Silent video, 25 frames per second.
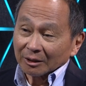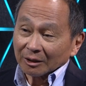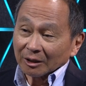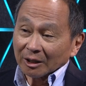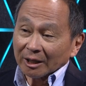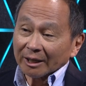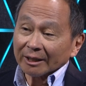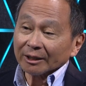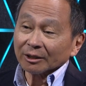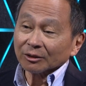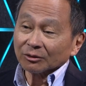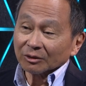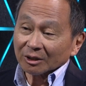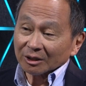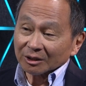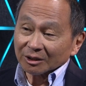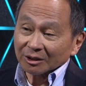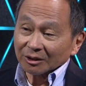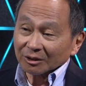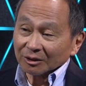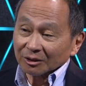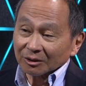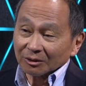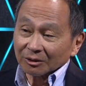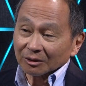not
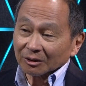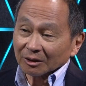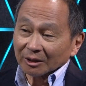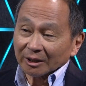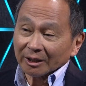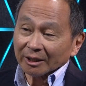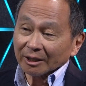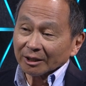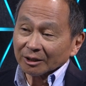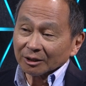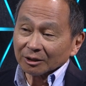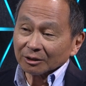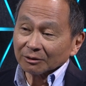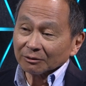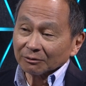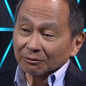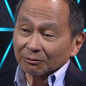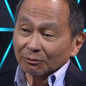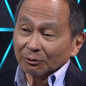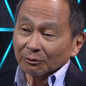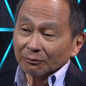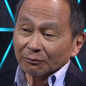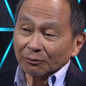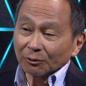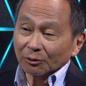addressing certain kinds
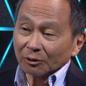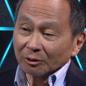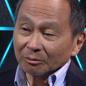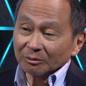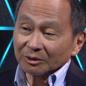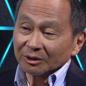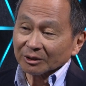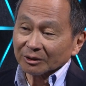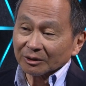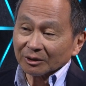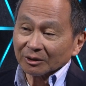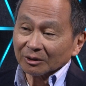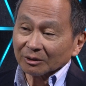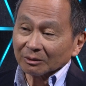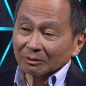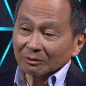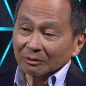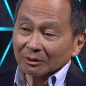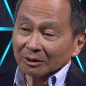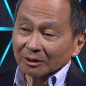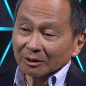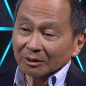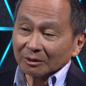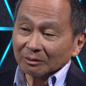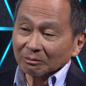of reforms that are,
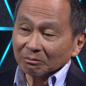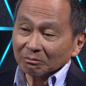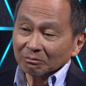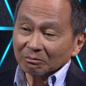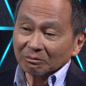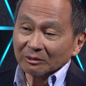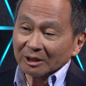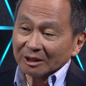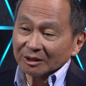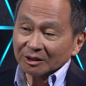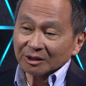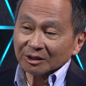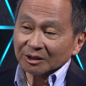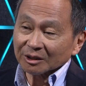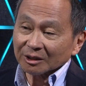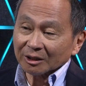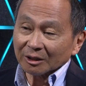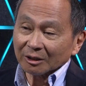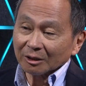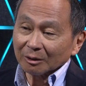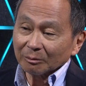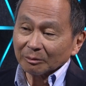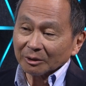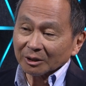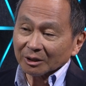are
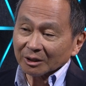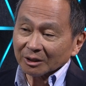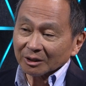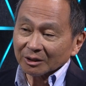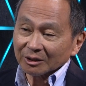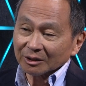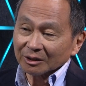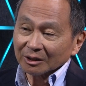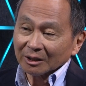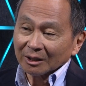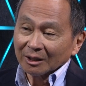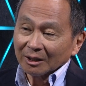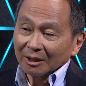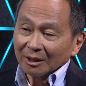necessary because